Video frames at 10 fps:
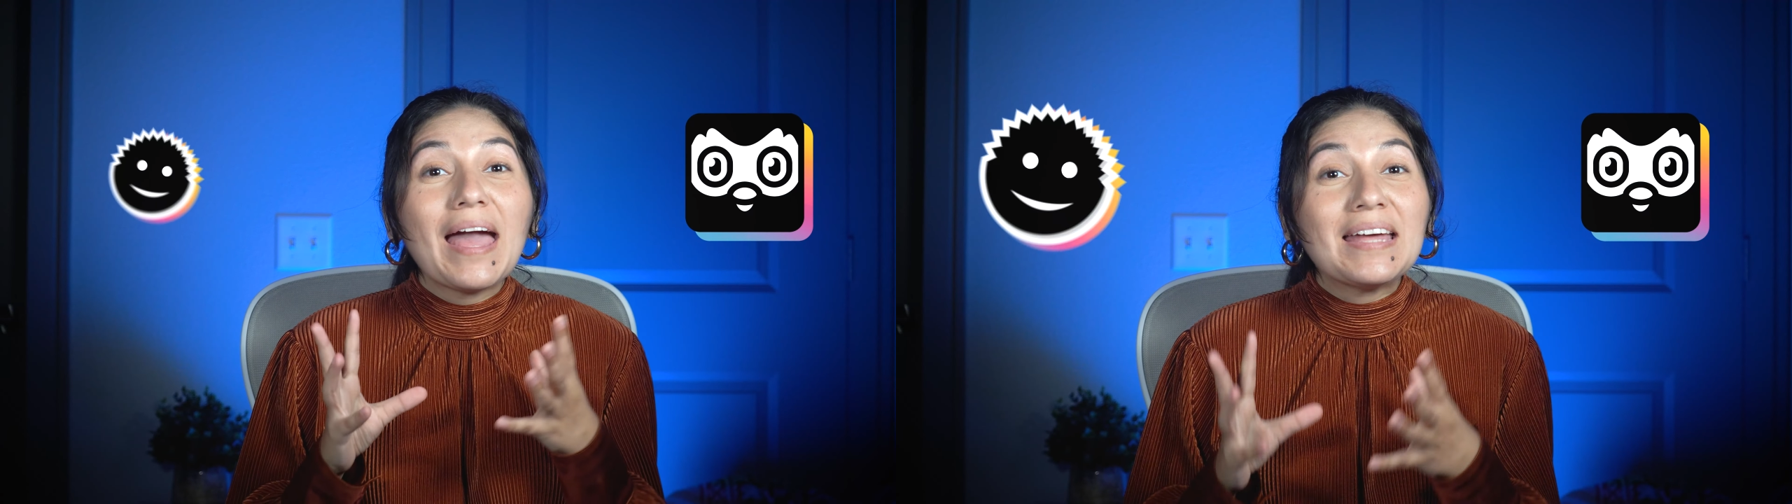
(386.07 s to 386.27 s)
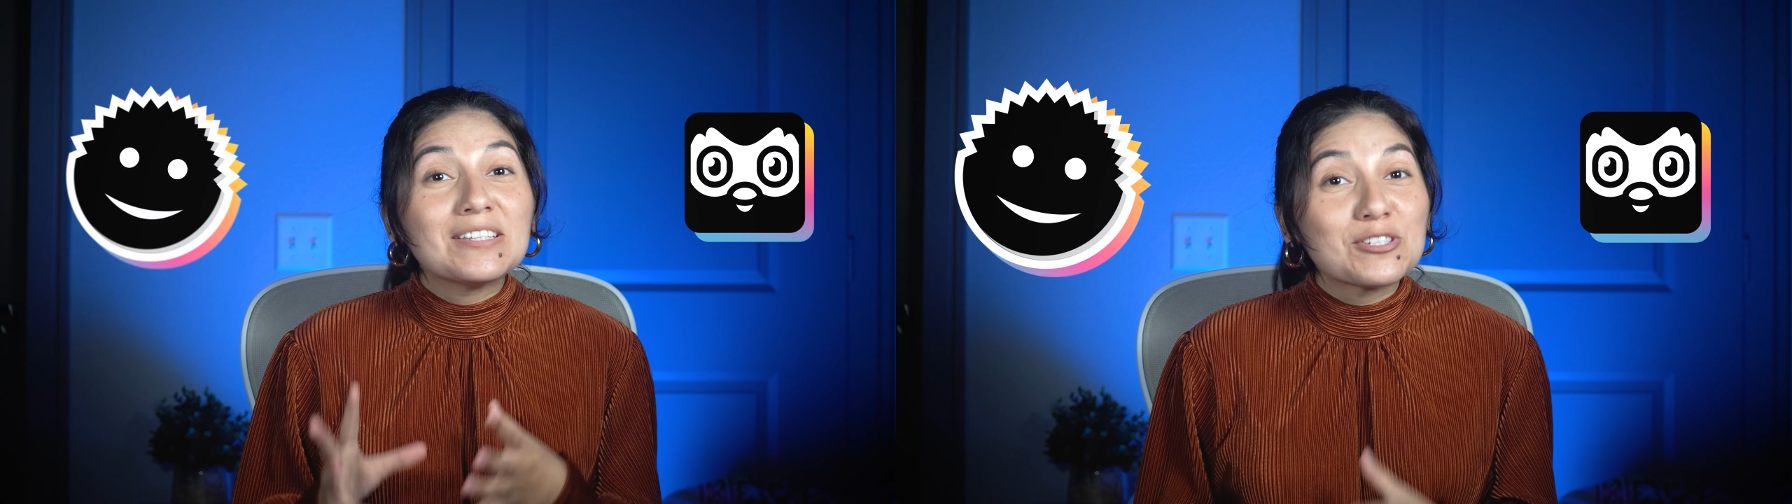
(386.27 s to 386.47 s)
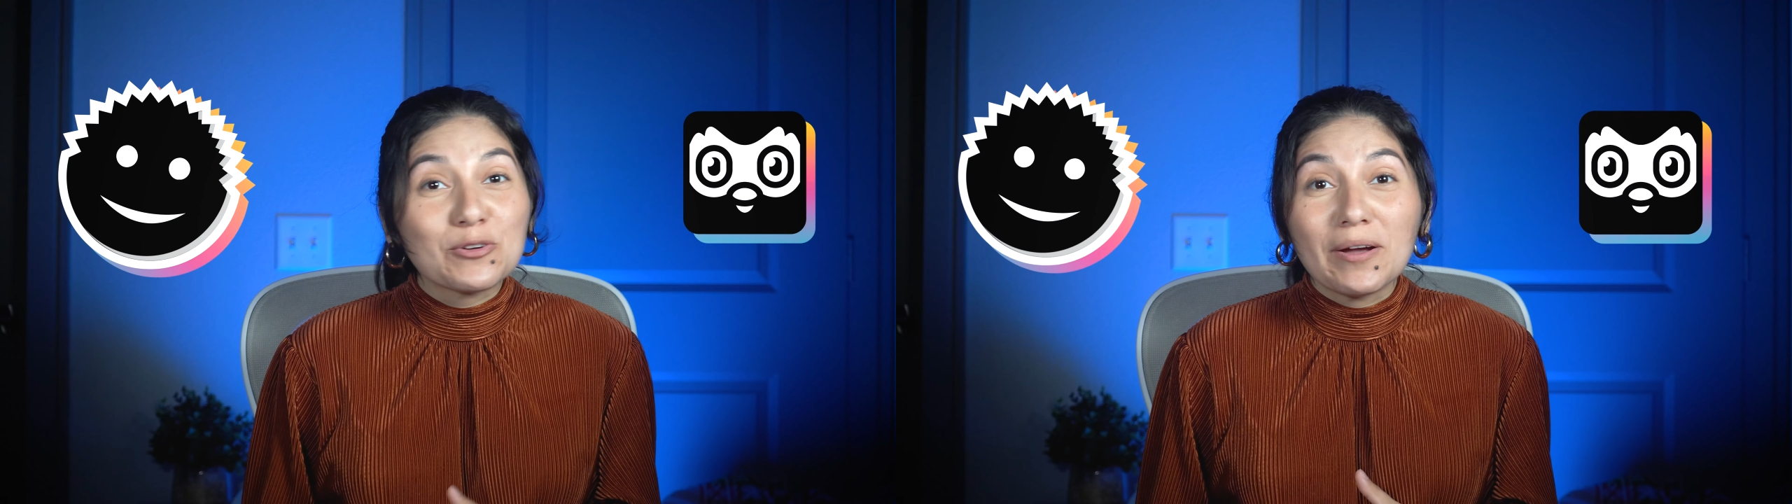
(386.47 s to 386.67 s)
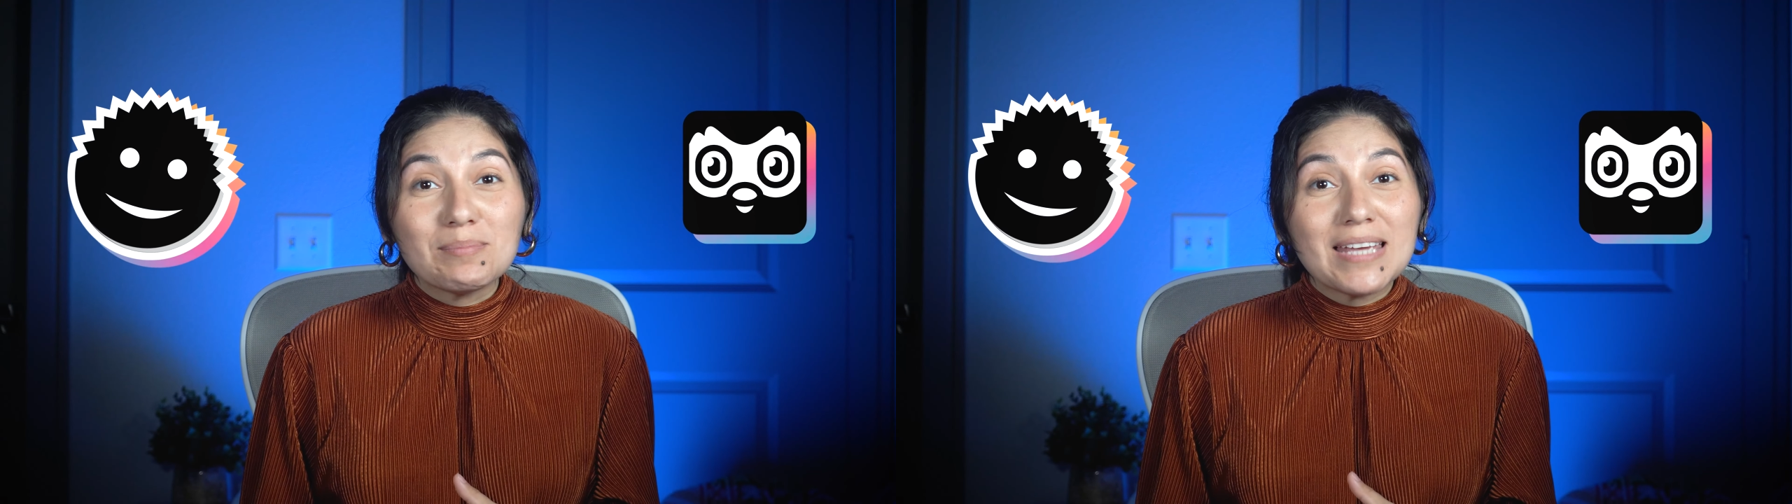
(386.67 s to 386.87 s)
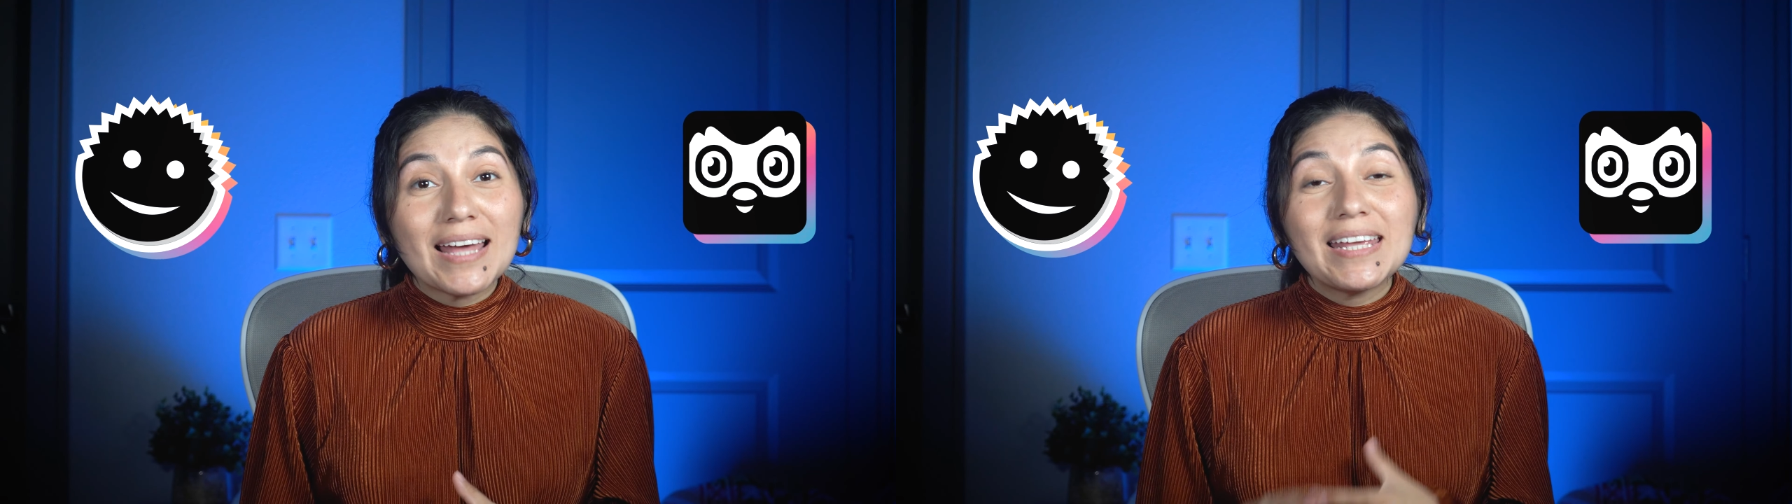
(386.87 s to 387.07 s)
and Scrub
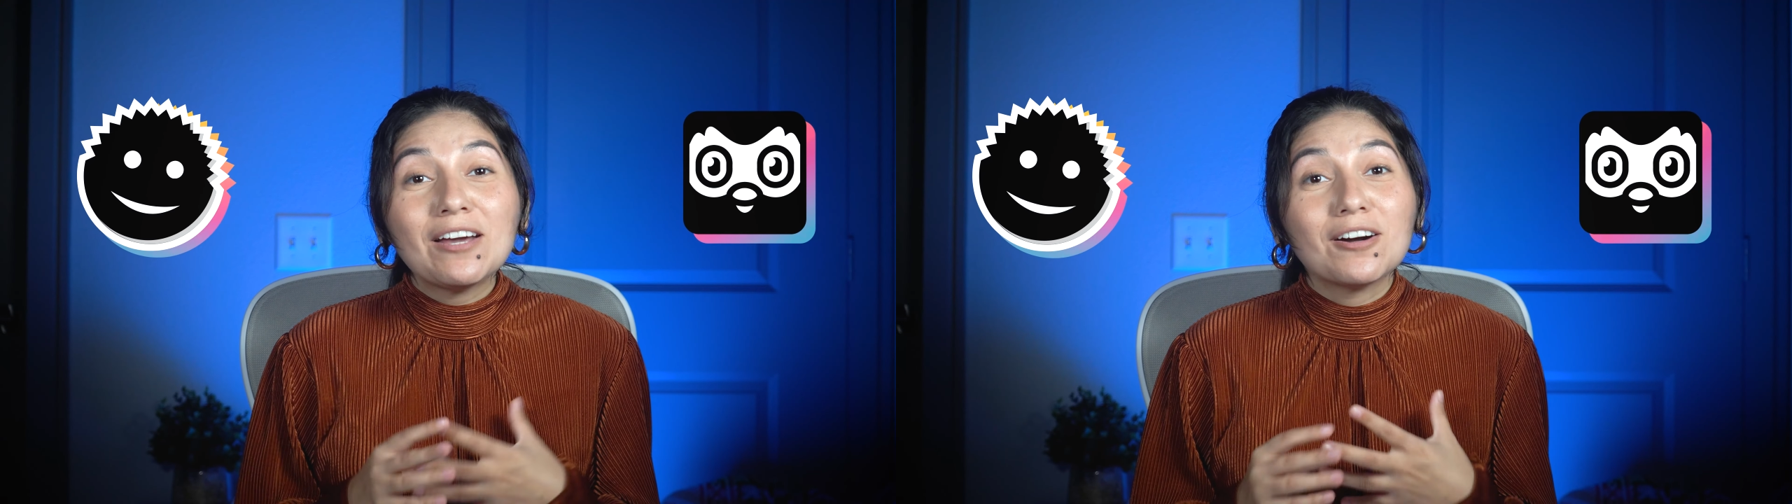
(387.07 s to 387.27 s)
Daddy